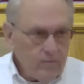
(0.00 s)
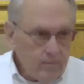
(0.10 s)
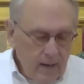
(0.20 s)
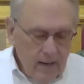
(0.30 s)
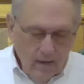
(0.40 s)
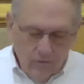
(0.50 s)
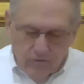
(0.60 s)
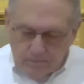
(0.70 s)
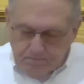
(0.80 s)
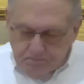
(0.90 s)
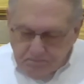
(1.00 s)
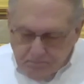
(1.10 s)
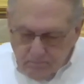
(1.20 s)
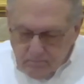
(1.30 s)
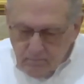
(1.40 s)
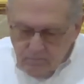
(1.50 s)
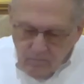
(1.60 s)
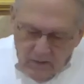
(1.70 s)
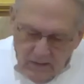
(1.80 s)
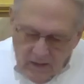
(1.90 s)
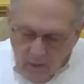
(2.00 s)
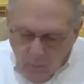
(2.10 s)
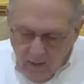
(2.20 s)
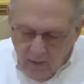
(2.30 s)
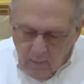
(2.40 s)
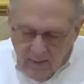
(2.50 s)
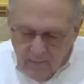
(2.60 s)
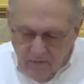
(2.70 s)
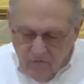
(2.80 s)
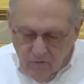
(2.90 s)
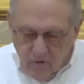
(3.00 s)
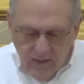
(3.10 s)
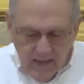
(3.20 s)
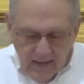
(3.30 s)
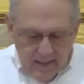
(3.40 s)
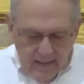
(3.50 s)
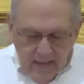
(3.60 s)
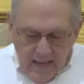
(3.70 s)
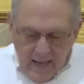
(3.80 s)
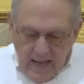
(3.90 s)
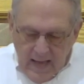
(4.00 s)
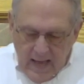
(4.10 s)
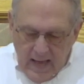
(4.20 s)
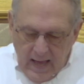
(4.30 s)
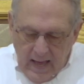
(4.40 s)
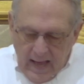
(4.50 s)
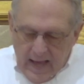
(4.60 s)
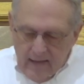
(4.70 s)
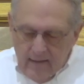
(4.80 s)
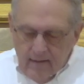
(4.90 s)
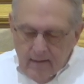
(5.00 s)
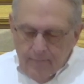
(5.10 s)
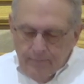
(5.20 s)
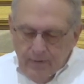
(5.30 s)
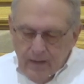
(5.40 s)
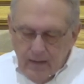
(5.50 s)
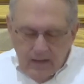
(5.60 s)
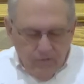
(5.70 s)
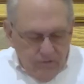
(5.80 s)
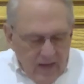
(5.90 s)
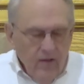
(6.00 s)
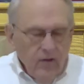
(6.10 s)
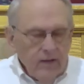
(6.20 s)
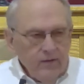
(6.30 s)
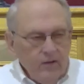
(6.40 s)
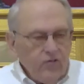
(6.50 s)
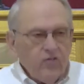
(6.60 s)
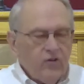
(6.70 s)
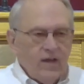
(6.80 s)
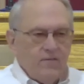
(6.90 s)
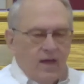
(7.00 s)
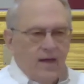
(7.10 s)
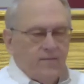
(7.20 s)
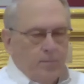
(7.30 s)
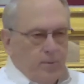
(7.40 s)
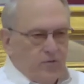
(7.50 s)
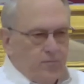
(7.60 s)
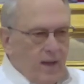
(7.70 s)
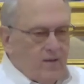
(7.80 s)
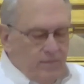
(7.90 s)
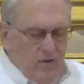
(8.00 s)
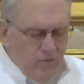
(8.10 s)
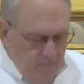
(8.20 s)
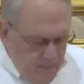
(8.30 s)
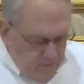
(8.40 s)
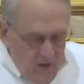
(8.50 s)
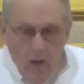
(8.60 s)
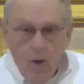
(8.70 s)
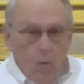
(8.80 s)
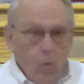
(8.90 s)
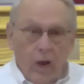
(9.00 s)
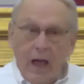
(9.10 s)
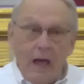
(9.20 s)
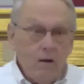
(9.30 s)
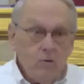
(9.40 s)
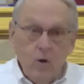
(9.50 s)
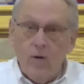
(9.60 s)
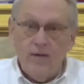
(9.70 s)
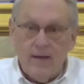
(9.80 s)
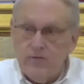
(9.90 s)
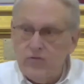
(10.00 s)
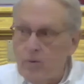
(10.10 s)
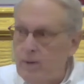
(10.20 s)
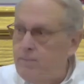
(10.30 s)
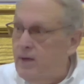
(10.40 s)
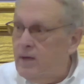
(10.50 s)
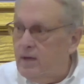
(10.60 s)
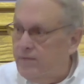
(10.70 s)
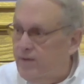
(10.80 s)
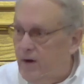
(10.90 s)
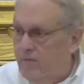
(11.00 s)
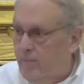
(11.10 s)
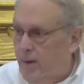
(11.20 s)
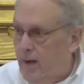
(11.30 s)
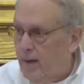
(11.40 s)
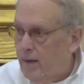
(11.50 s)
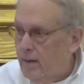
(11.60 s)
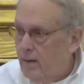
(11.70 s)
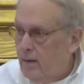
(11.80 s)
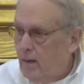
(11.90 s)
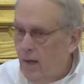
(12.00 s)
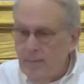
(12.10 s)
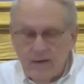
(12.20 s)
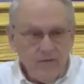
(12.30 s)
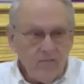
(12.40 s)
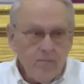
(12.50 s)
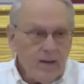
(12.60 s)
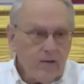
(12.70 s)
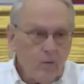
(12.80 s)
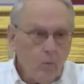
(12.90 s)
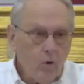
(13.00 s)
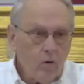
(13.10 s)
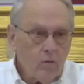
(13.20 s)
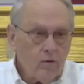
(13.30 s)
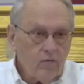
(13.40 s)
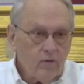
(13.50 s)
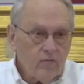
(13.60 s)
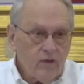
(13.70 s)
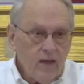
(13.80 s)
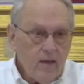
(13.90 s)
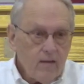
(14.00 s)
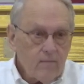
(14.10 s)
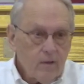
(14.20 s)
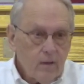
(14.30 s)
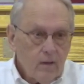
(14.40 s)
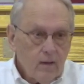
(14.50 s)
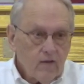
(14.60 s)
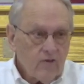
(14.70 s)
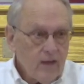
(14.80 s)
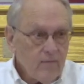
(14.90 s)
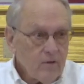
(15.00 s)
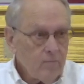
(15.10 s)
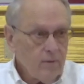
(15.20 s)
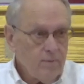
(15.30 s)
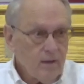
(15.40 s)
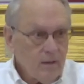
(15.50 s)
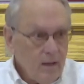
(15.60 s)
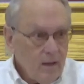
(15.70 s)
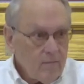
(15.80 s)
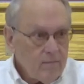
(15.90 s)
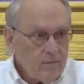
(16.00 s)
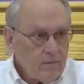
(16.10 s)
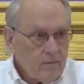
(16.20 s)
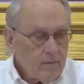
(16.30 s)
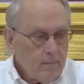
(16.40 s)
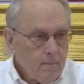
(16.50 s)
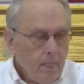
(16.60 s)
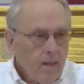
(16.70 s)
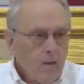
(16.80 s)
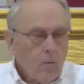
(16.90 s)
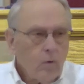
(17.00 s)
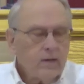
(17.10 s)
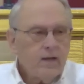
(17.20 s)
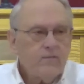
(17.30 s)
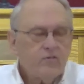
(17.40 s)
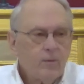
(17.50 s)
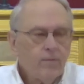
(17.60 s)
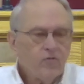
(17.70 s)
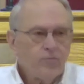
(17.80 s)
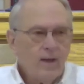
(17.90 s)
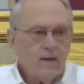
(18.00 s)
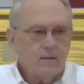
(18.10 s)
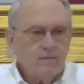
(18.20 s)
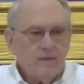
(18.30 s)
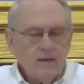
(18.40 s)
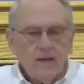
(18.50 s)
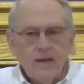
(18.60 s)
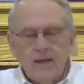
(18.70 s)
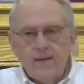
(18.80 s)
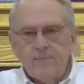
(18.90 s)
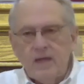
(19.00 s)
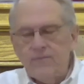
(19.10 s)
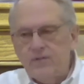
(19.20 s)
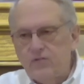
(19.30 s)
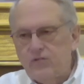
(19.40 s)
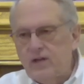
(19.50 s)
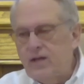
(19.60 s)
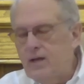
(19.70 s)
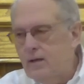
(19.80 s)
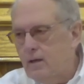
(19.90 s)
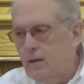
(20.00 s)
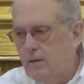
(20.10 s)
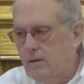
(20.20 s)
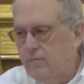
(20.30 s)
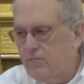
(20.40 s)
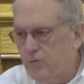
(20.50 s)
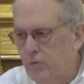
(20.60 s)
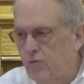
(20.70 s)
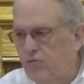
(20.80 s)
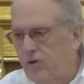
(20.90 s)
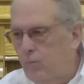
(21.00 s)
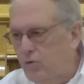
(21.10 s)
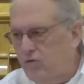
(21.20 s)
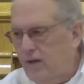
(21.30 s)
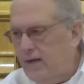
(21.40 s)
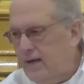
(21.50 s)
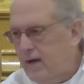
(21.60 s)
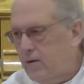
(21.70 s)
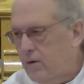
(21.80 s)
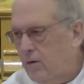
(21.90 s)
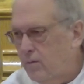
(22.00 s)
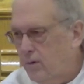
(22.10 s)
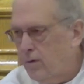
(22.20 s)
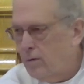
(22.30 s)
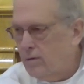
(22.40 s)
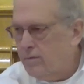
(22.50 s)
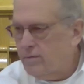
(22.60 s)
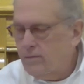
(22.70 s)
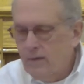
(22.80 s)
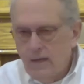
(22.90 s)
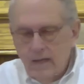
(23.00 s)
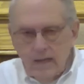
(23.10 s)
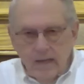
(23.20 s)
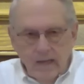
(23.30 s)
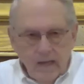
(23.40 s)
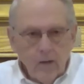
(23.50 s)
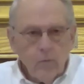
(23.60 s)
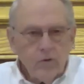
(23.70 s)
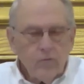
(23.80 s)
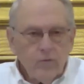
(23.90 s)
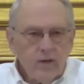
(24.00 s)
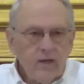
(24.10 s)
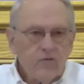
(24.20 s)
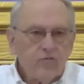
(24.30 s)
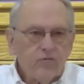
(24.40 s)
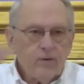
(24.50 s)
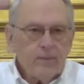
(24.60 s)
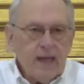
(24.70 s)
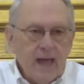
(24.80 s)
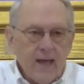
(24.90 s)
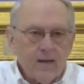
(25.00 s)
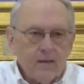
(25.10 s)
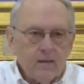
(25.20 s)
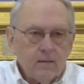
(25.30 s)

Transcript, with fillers: miles anyway around that you look at it. And it says, just to give you kind of a perspective here, some people say, well, I don't know if heaven's going to be big enough for everybody. I mean, if everybody in the world is saved, is heaven going to be big enough? Well, to give us some perspective, if the city of Jerusalem was laid out on earth, it would reach from Canada